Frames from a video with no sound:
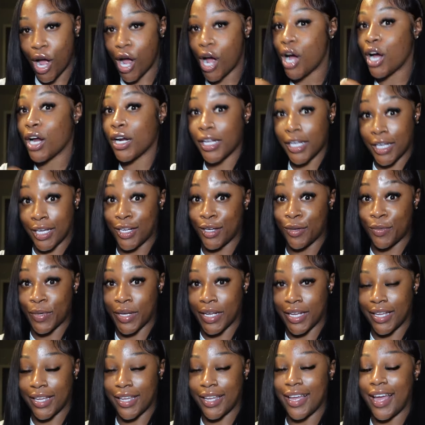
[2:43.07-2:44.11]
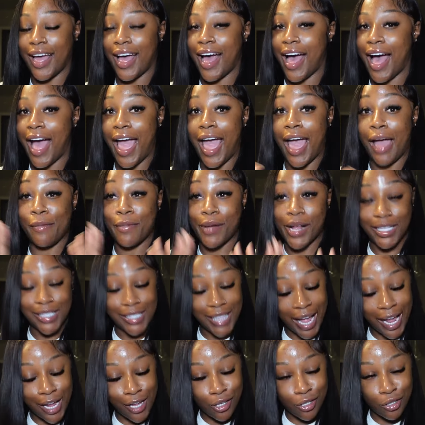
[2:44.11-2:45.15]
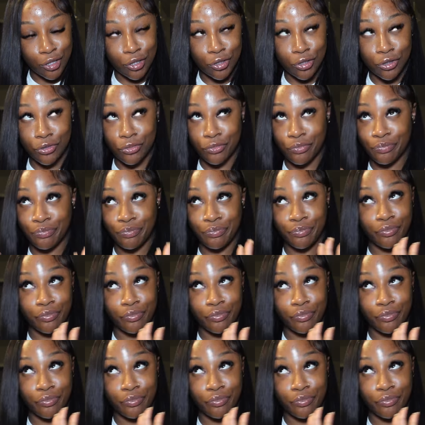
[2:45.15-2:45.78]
On a good week, I had my cycle